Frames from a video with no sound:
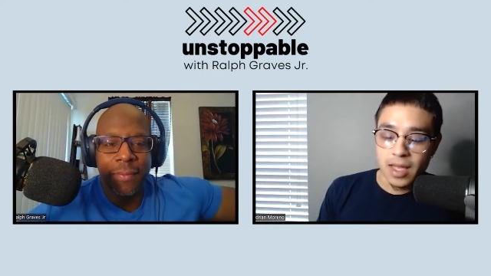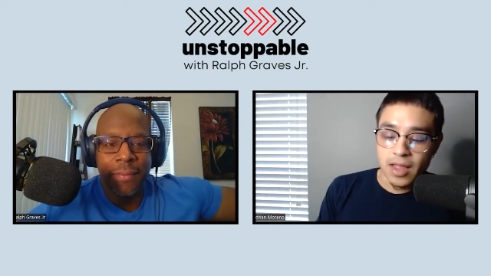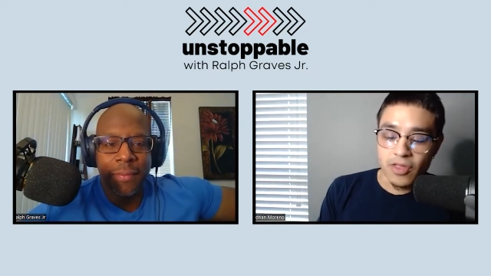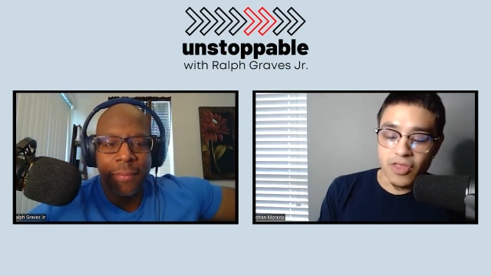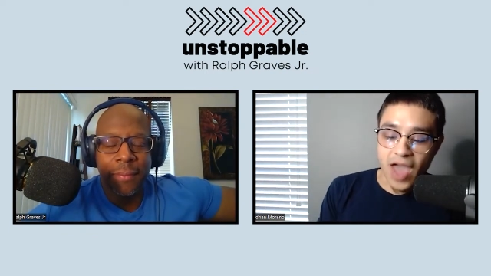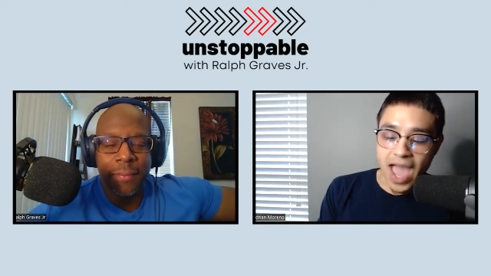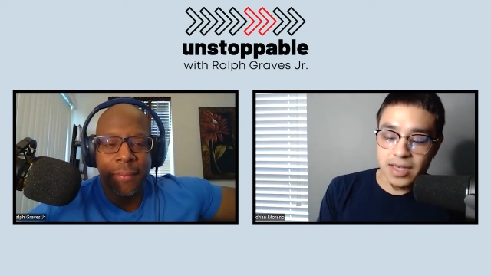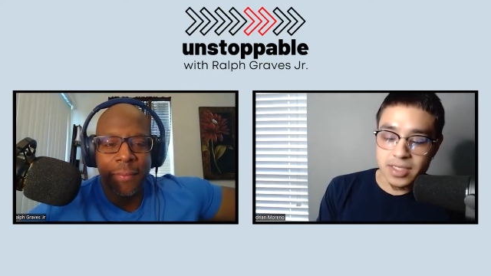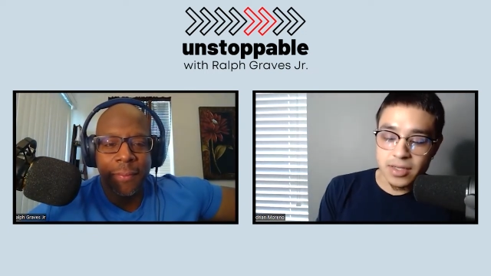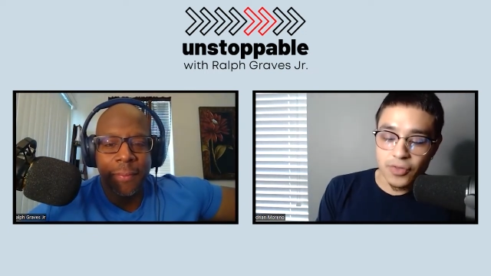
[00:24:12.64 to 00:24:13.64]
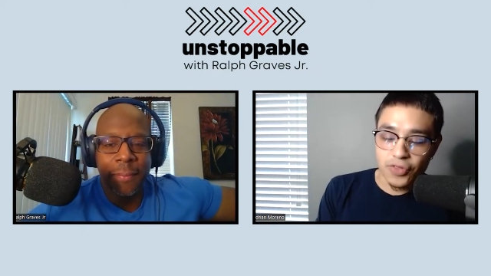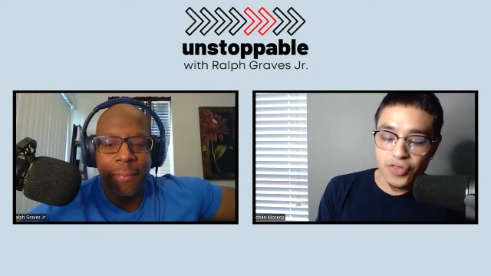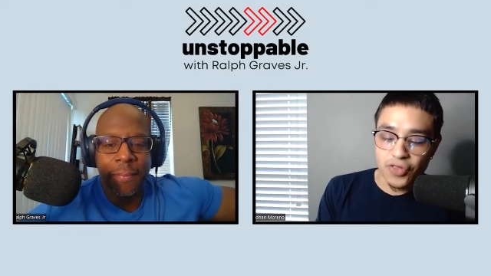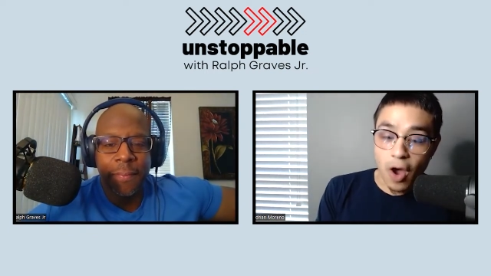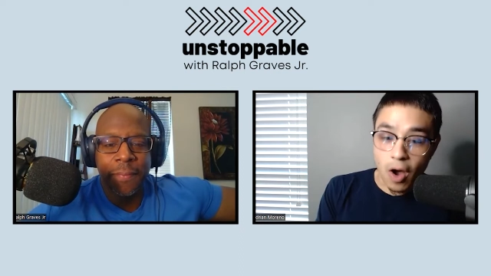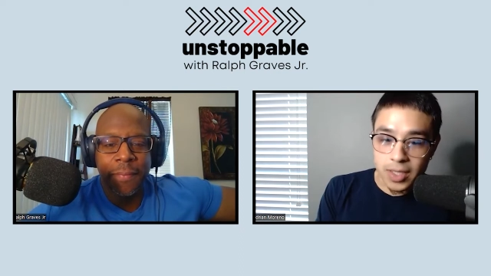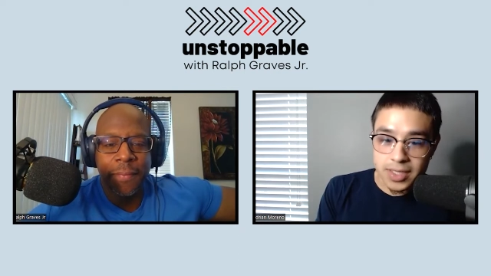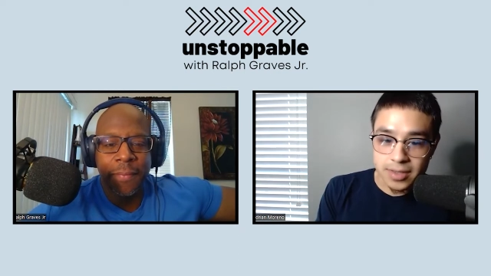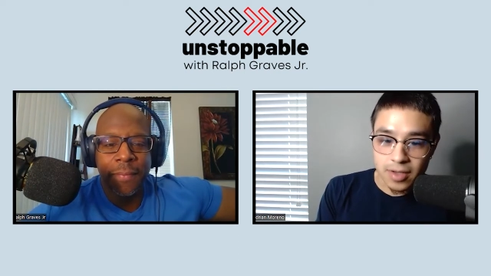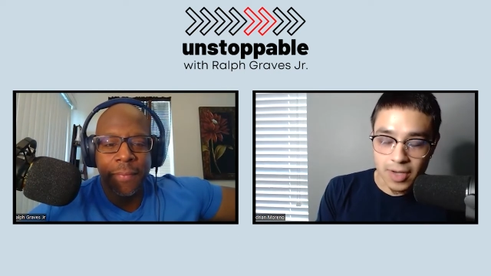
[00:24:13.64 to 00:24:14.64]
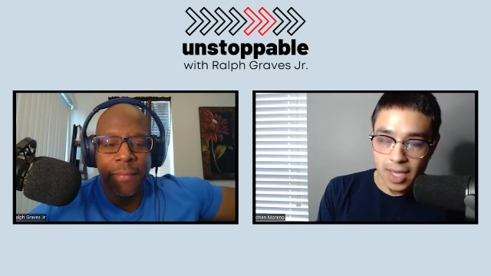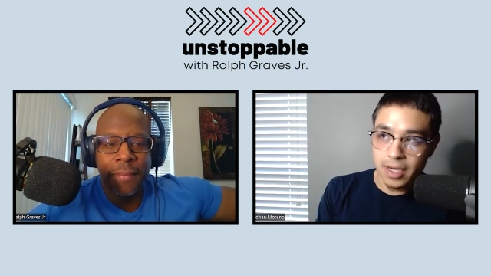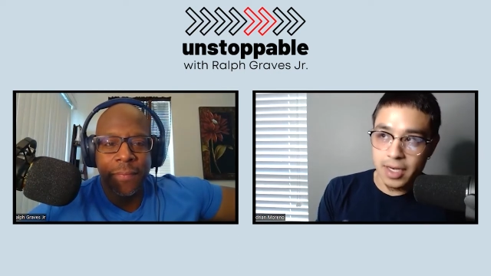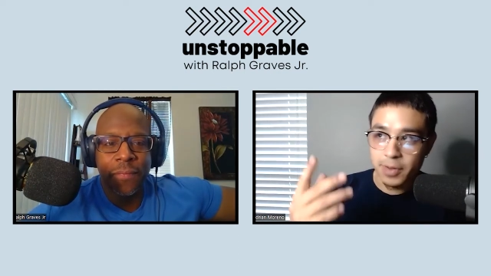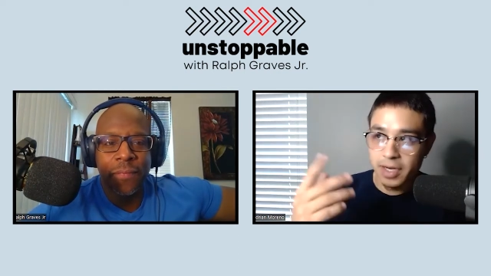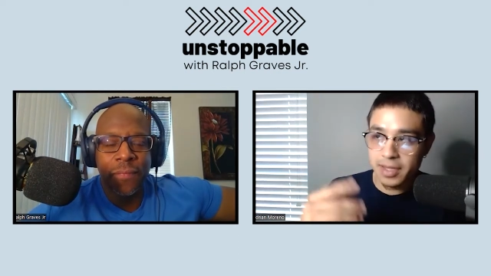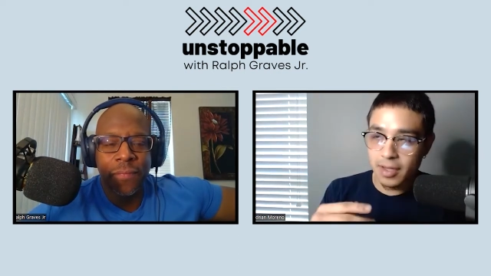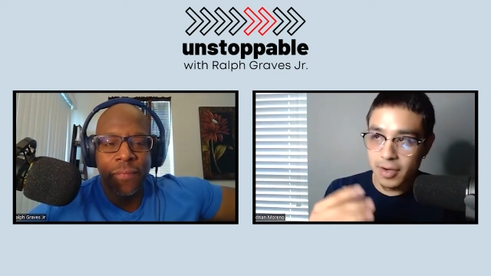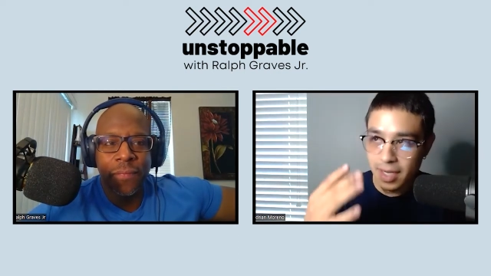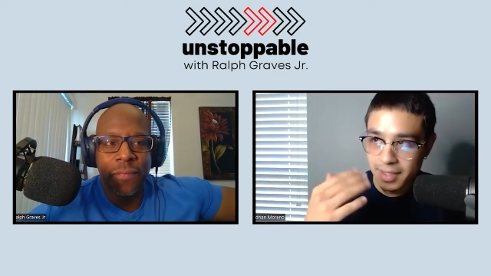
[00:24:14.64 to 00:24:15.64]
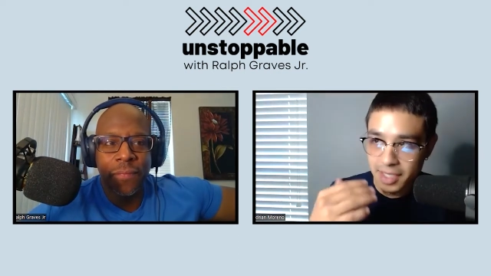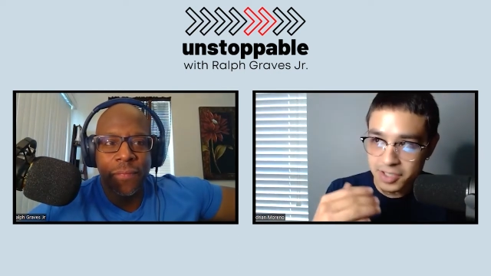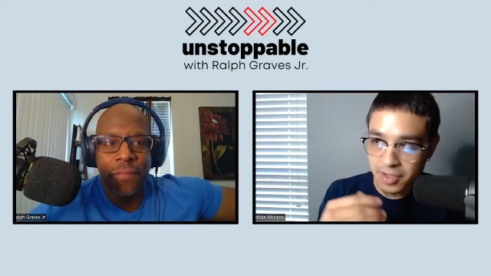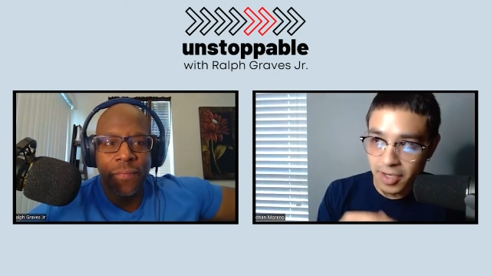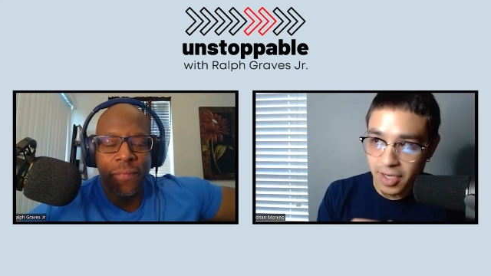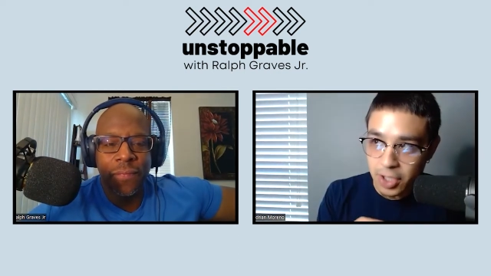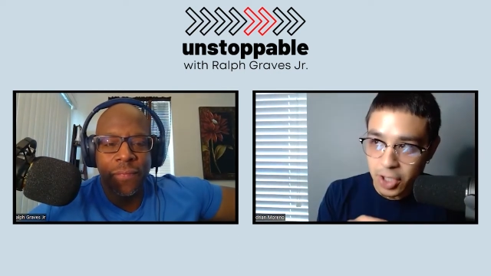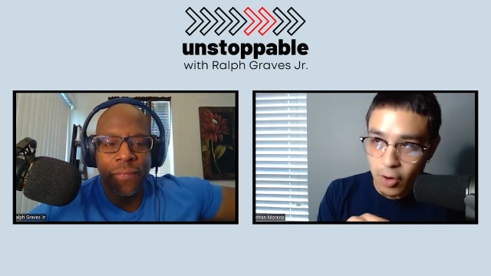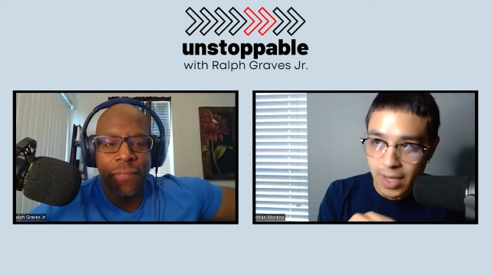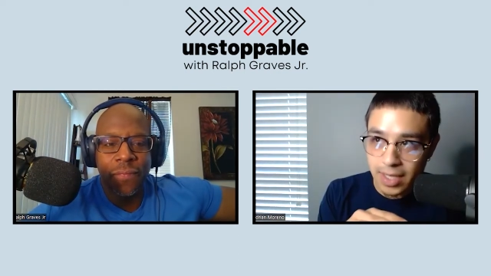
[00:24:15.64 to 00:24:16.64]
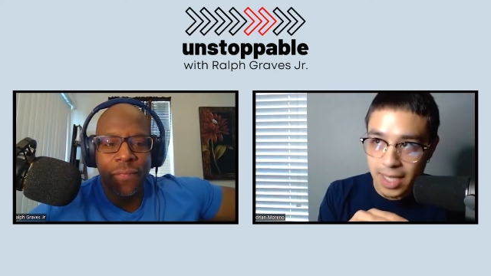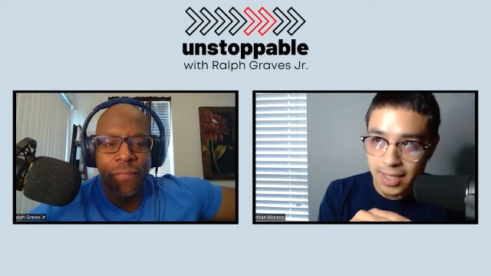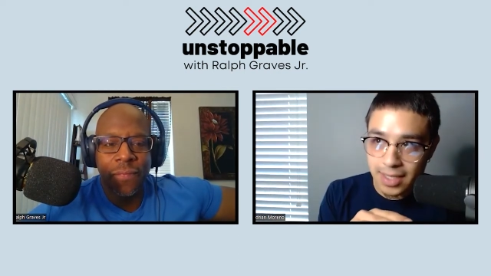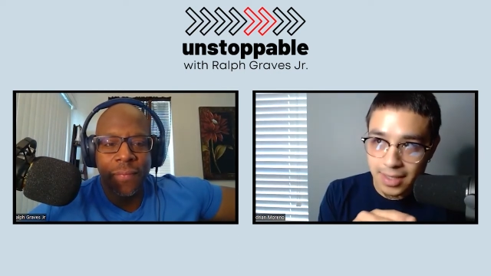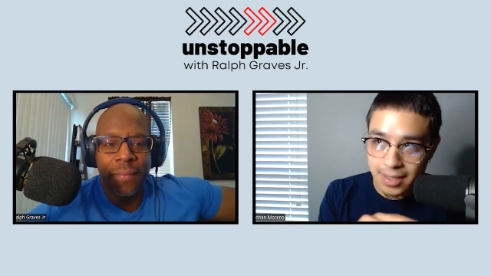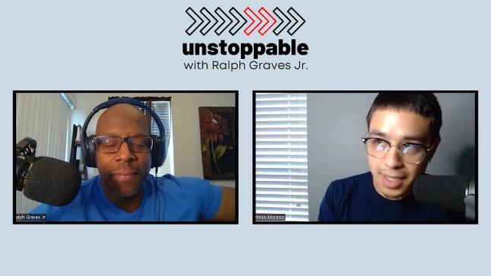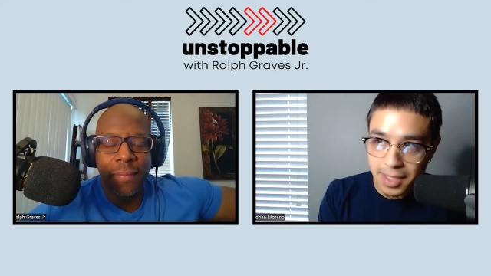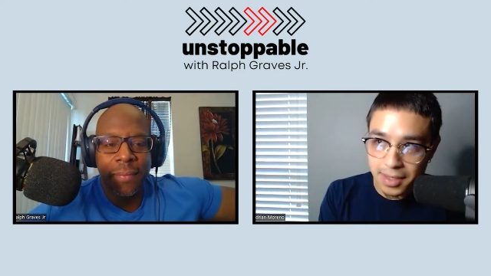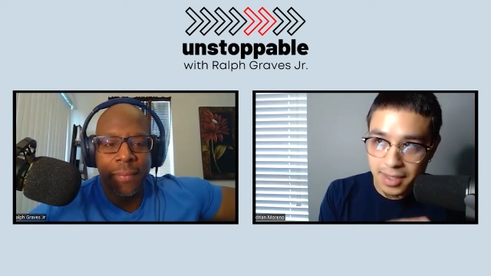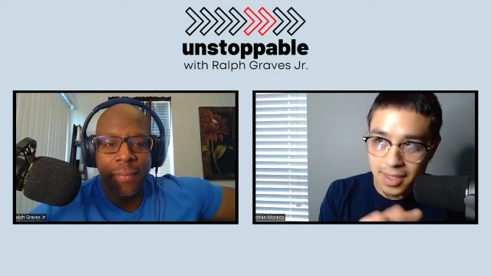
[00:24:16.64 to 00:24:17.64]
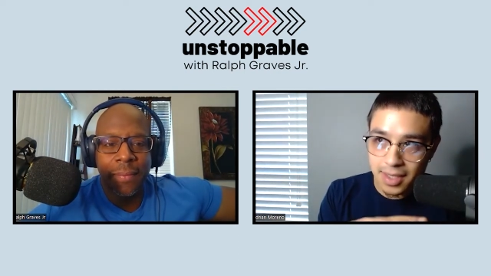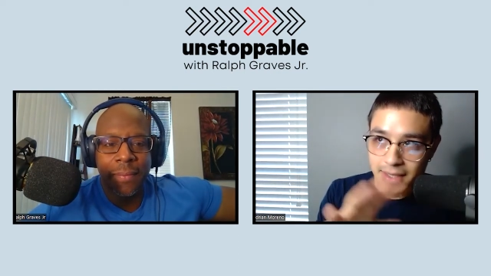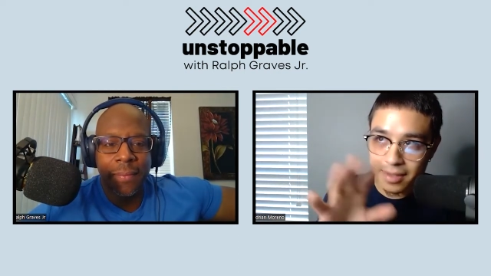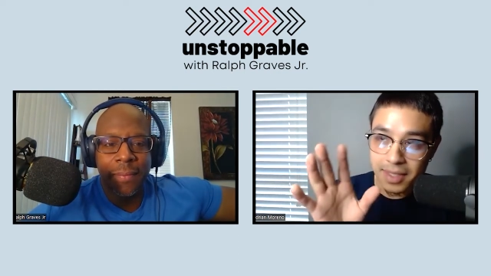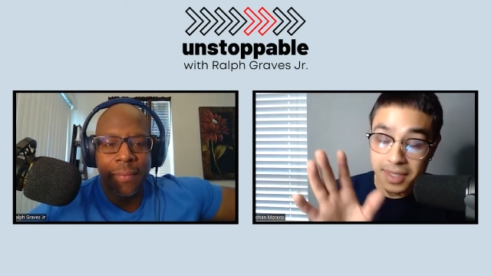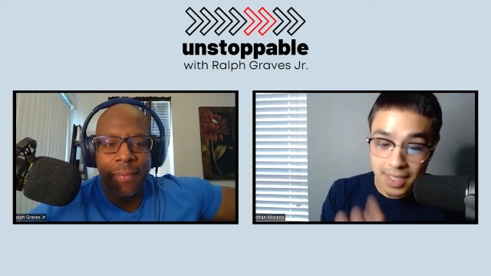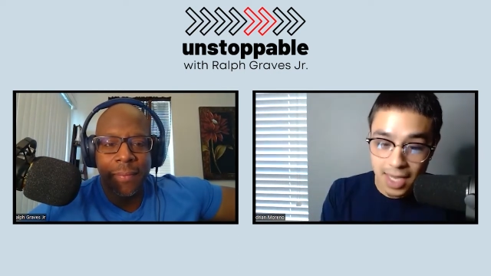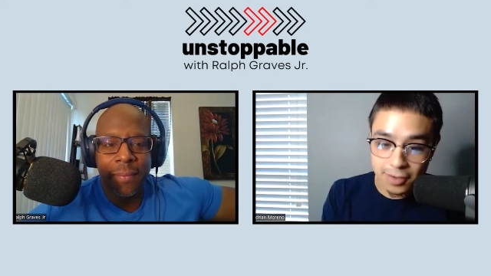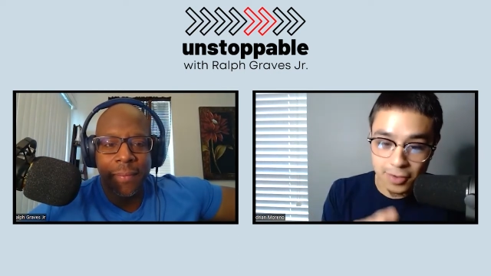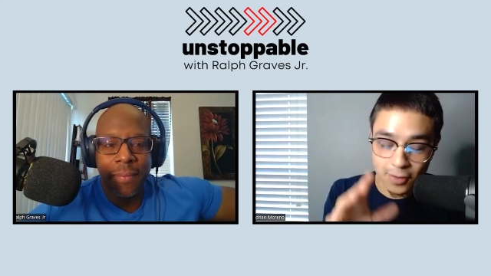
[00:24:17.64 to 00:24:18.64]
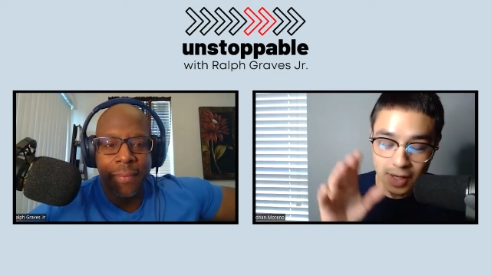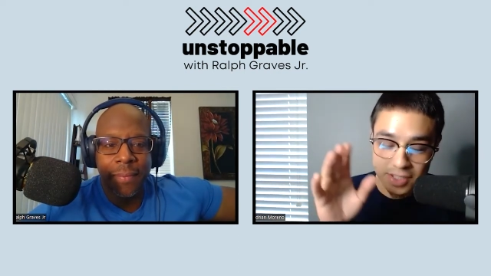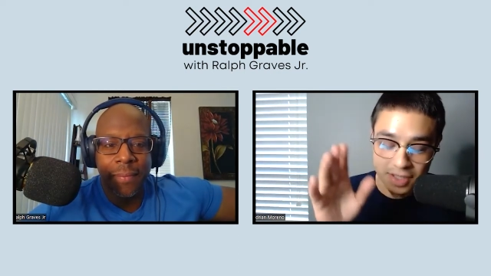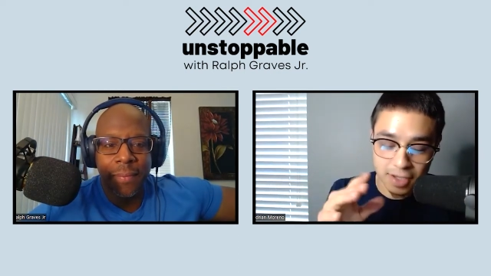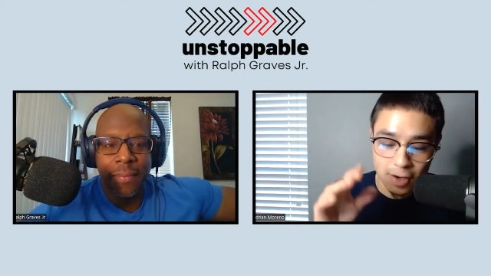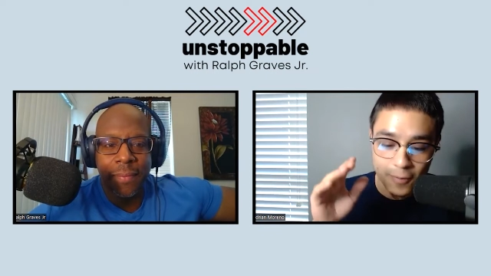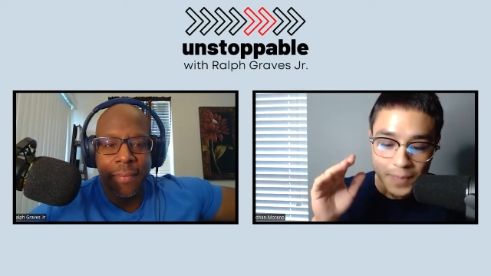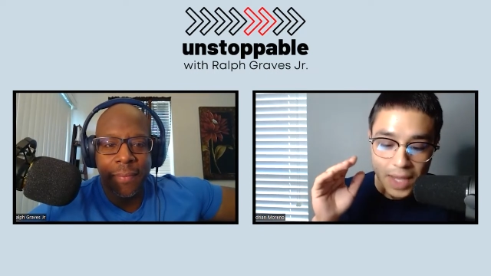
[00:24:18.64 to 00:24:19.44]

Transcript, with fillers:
Speaker 1: that thought okay let's put it okay let's actually start here you know in in this is uh this is going to answer the question so